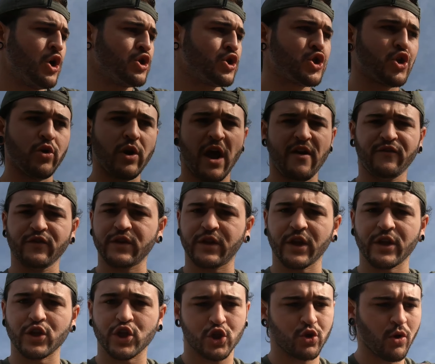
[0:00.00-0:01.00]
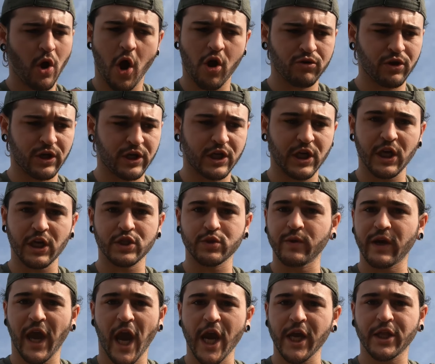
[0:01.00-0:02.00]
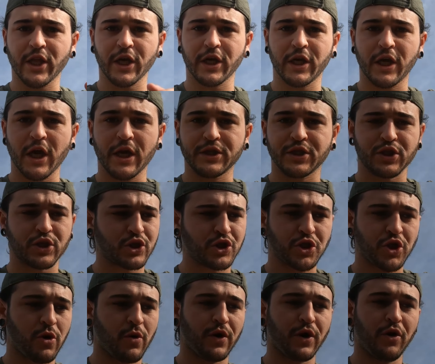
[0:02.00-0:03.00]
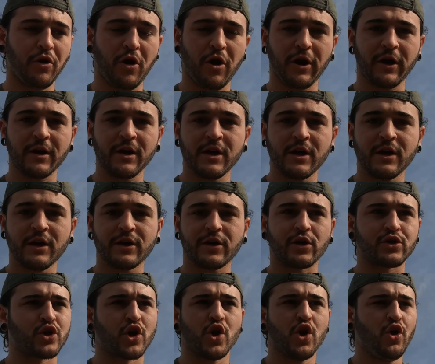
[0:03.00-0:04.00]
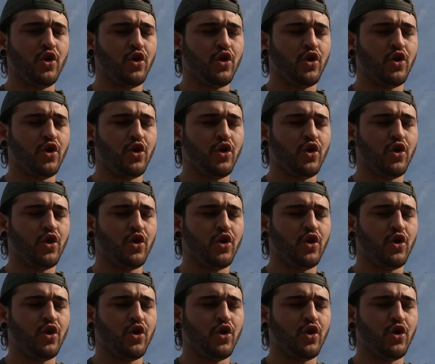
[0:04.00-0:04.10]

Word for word: Shoot everything. Shoot all the geese. We hate the geese. They're so annoying. He goes,